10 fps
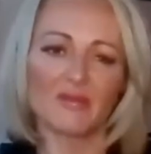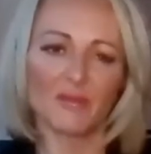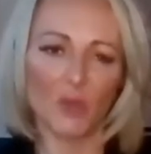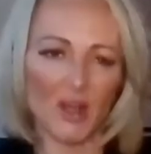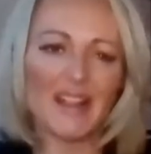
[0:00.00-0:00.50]

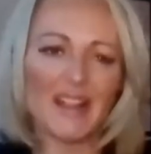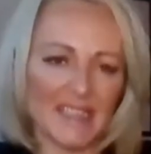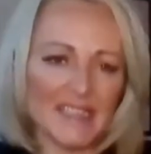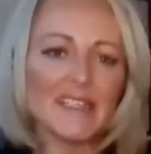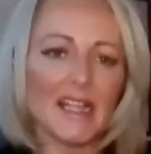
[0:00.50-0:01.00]
more or
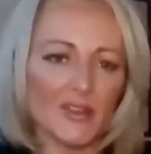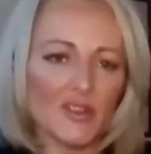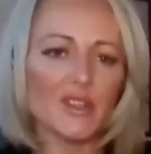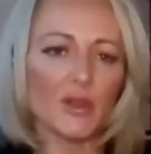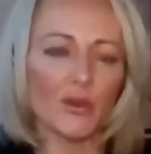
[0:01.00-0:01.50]
less
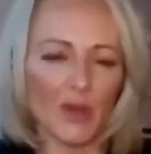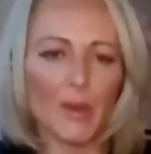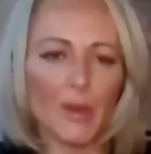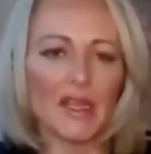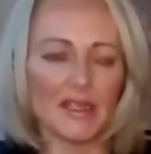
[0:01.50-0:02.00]
continuously over a
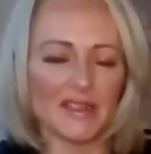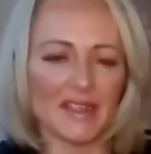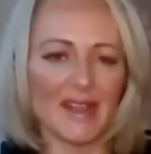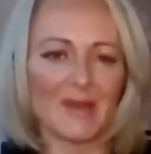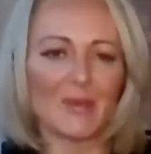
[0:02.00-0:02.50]
period of
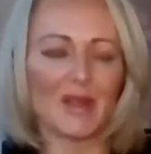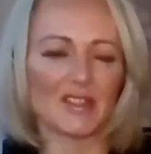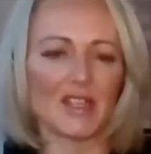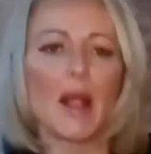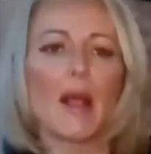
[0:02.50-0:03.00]
time,
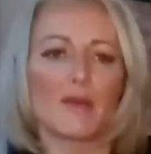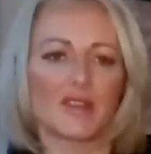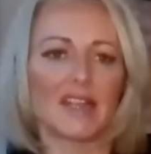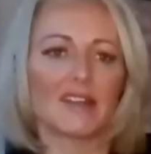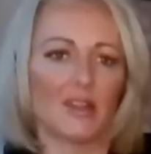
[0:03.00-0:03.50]
whereas
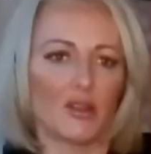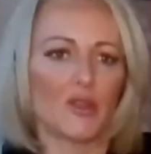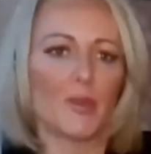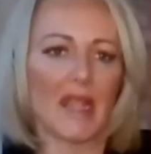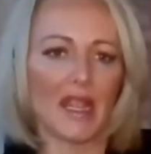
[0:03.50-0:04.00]
particularly through
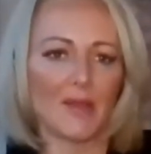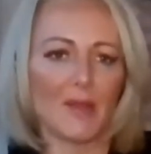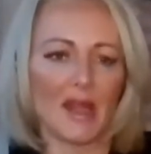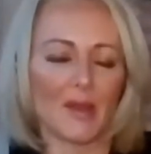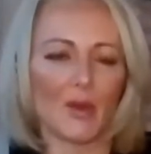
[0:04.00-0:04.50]
the
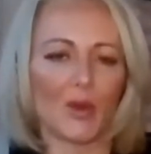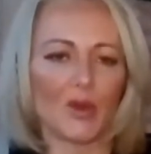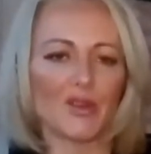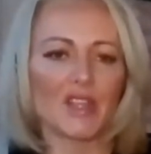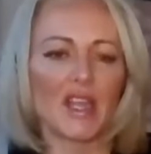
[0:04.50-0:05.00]

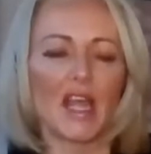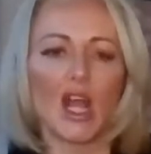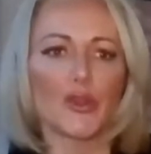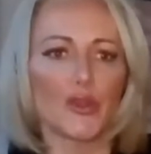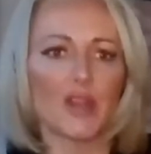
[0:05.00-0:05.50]
perimenopause,
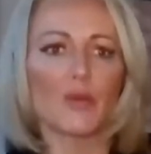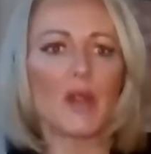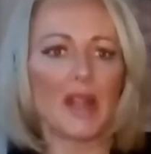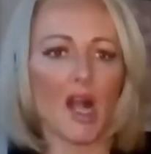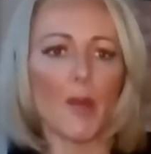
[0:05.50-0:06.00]
you can
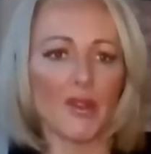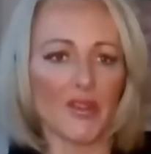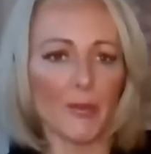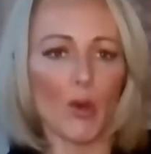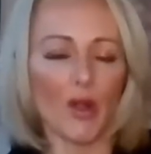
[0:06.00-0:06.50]
wake up in
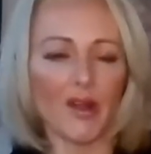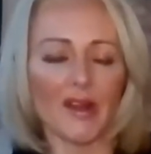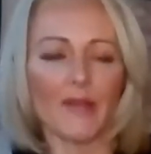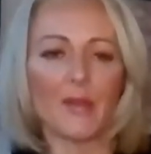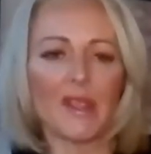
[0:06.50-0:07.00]
the
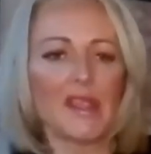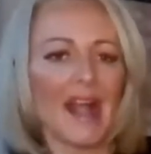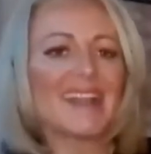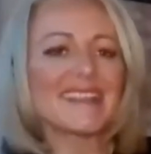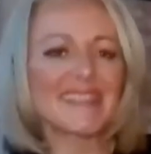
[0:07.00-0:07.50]
morning and be
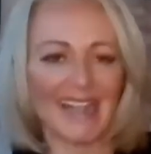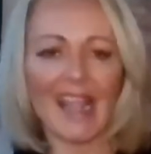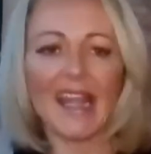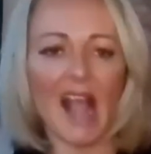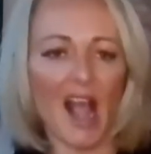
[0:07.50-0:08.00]
high as a
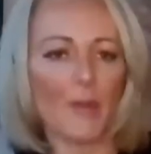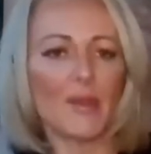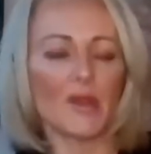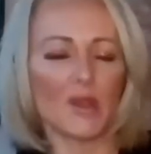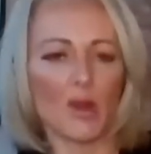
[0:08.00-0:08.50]
kite and
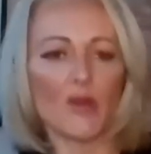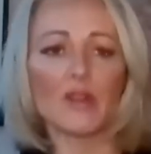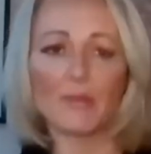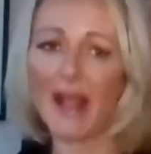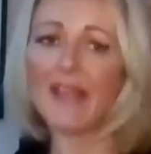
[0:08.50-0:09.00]
happy with the
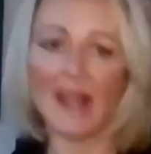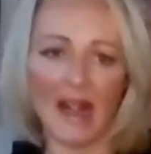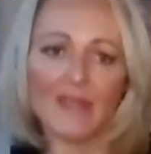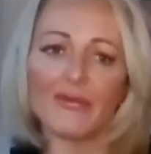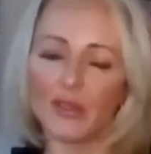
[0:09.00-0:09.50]
world, and by the
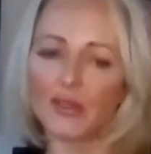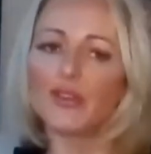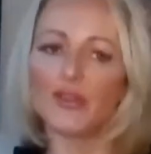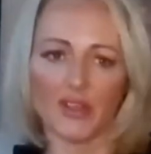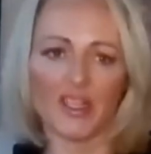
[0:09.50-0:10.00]

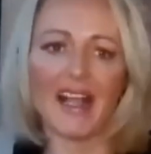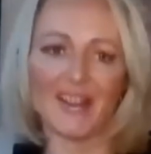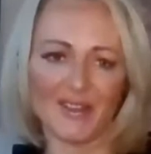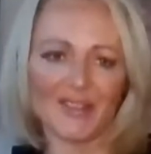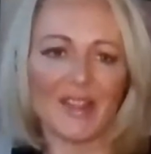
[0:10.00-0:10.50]
afternoon you're
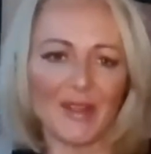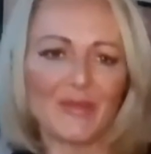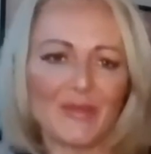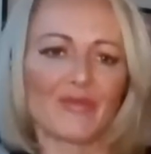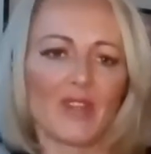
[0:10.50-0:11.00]
crashing
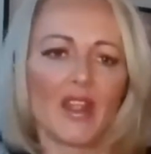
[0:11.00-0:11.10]
down.